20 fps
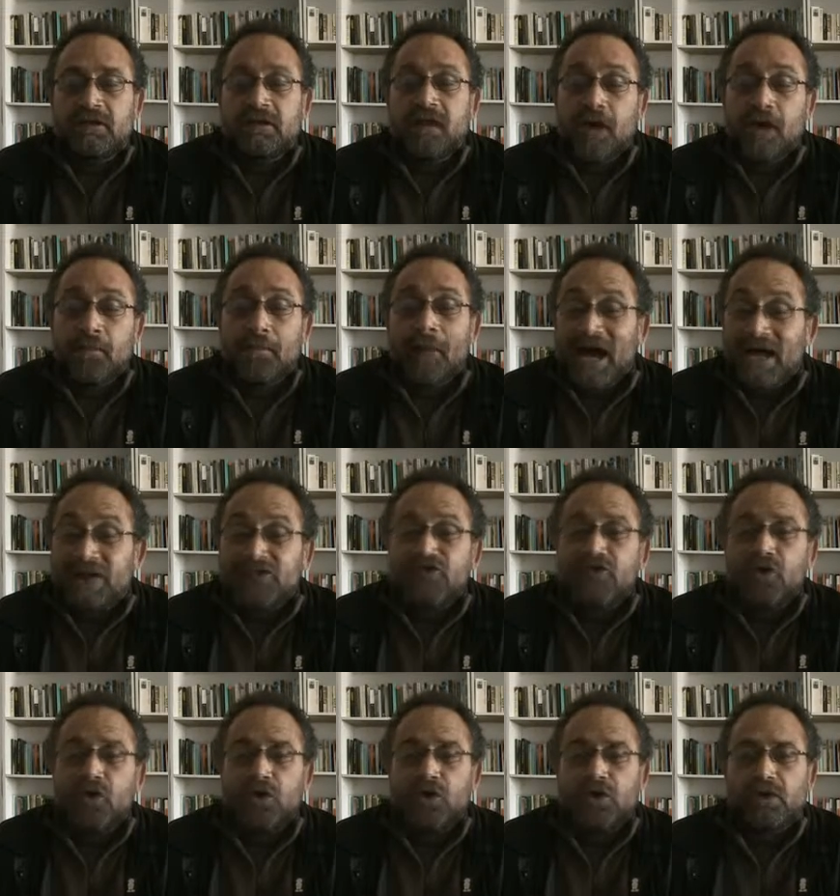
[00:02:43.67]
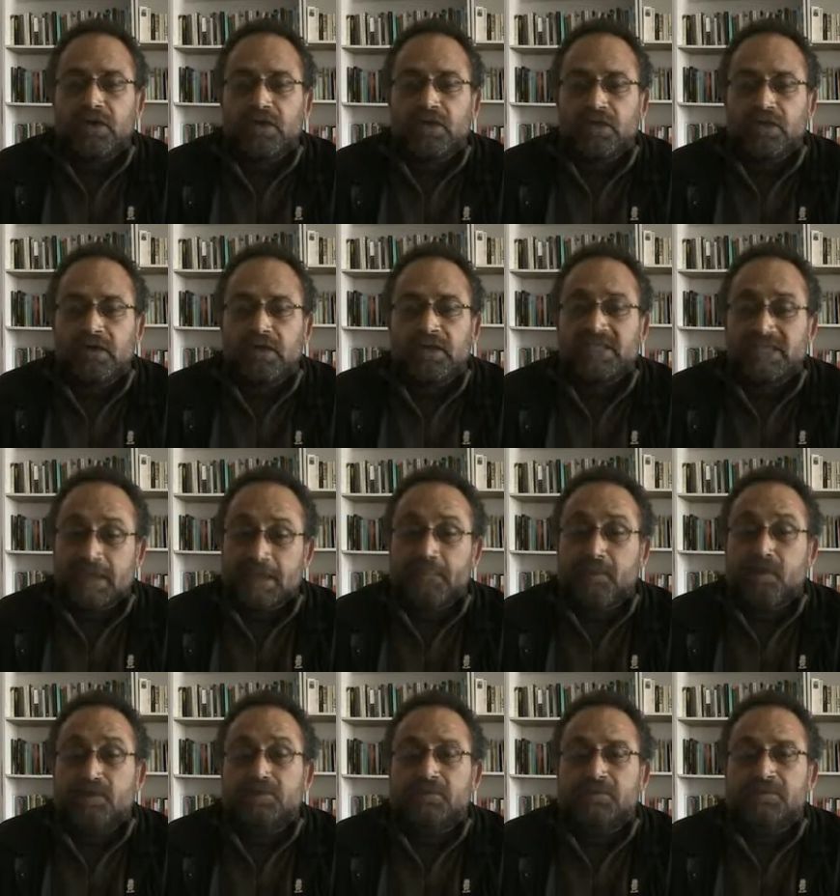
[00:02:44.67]
Now, my talk is
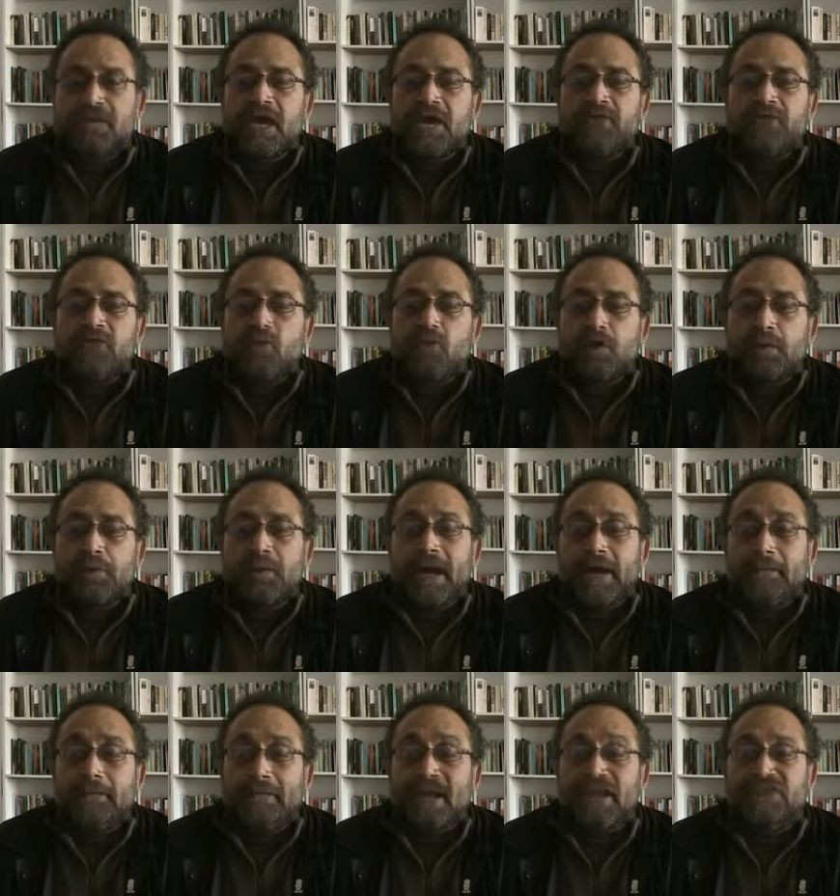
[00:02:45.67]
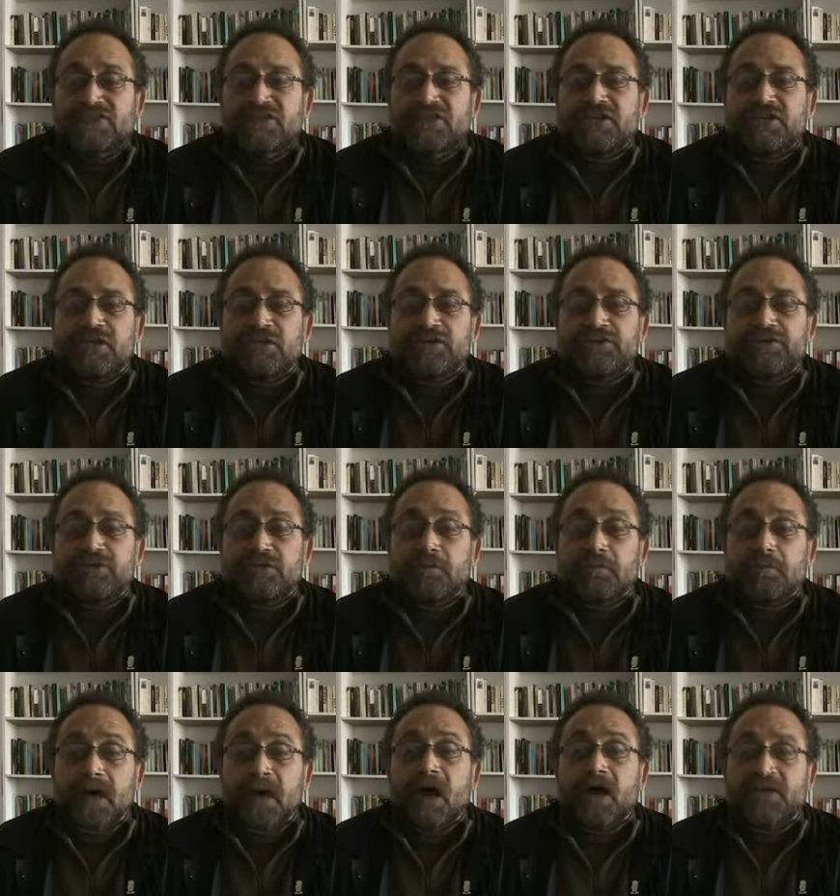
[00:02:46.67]
supposed to be a talk by a Palestinian
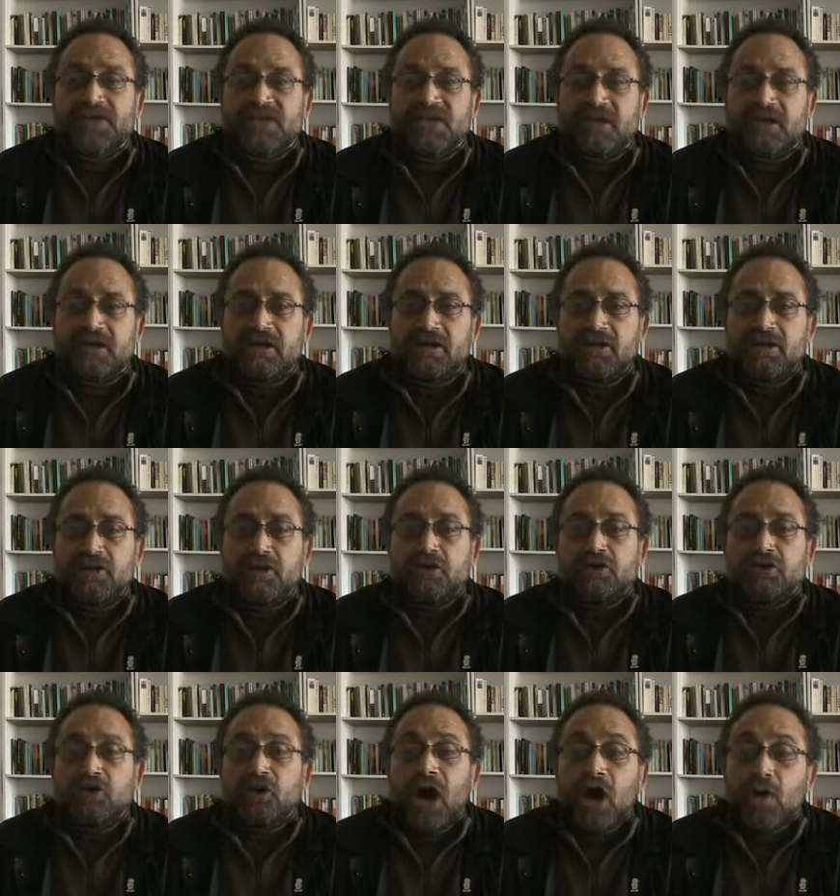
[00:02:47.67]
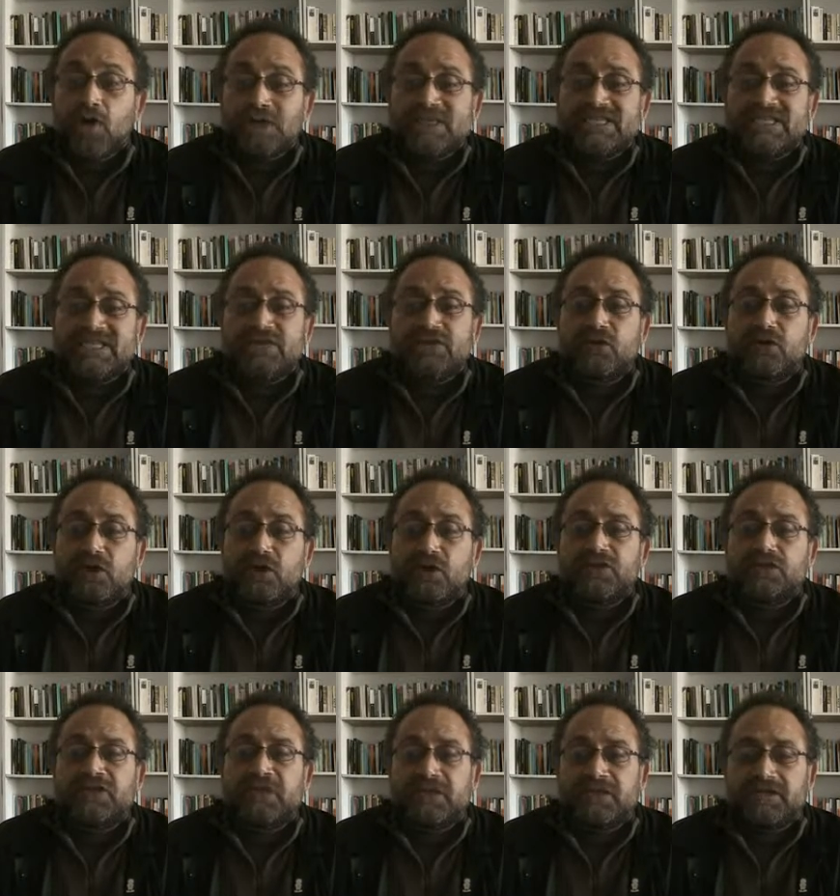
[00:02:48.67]
from Gaza to a Western
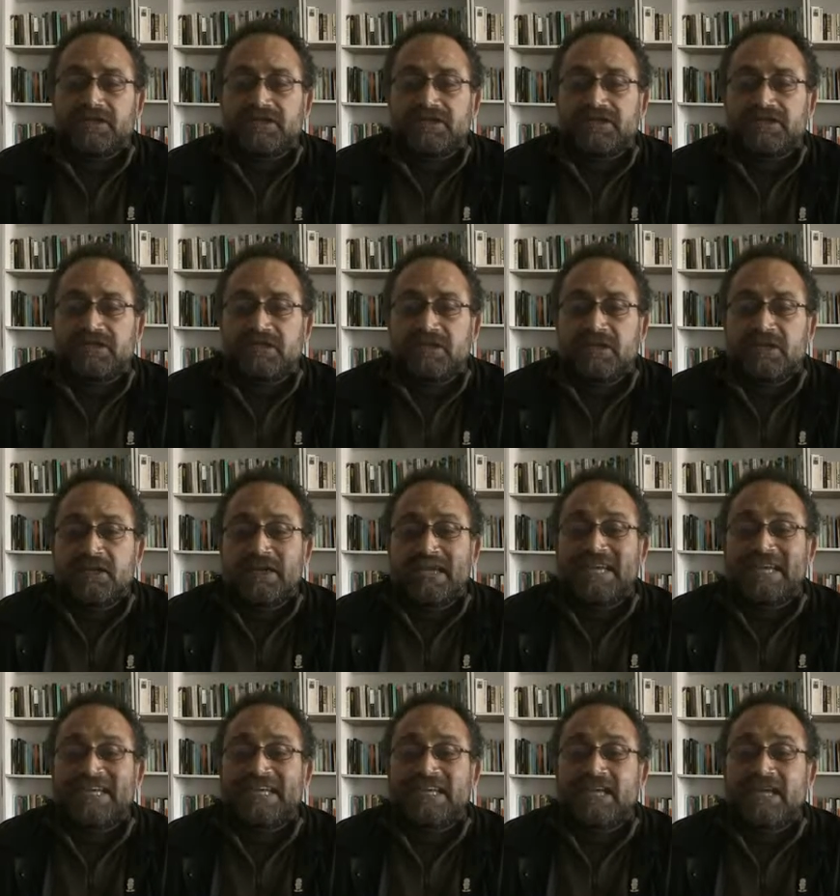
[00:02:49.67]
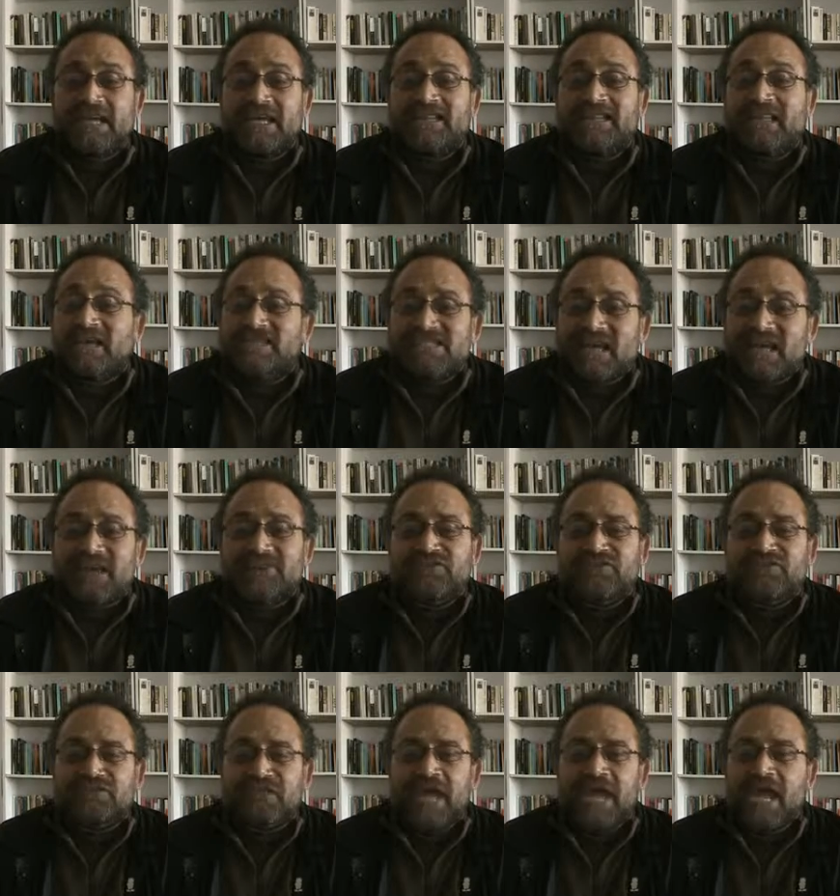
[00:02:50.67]
audience. It does
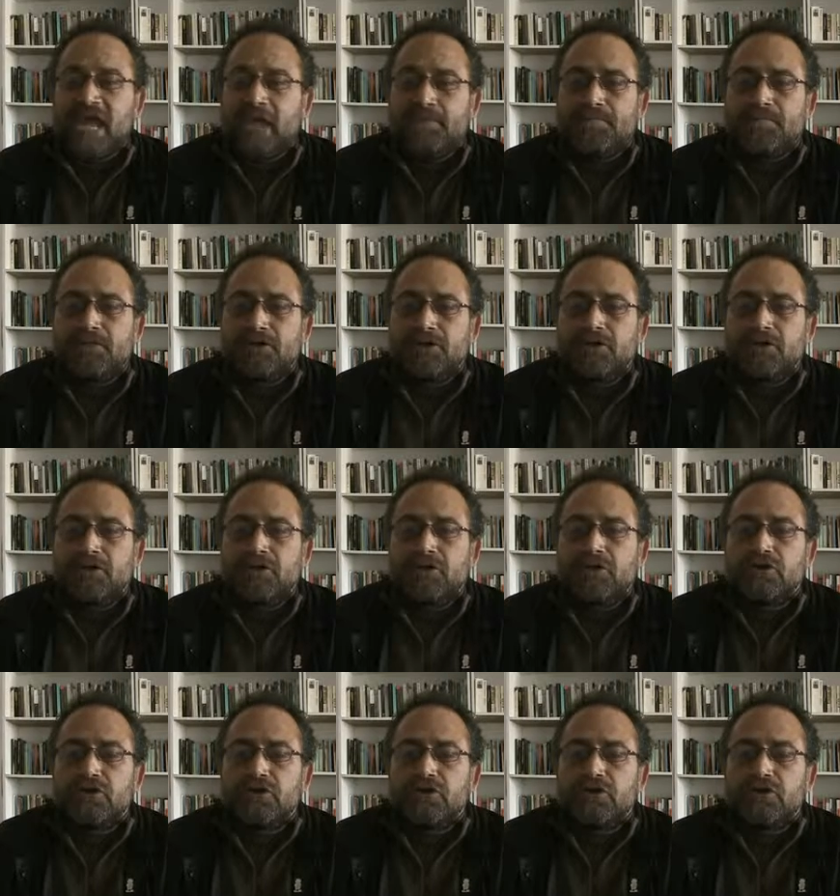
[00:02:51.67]
not aim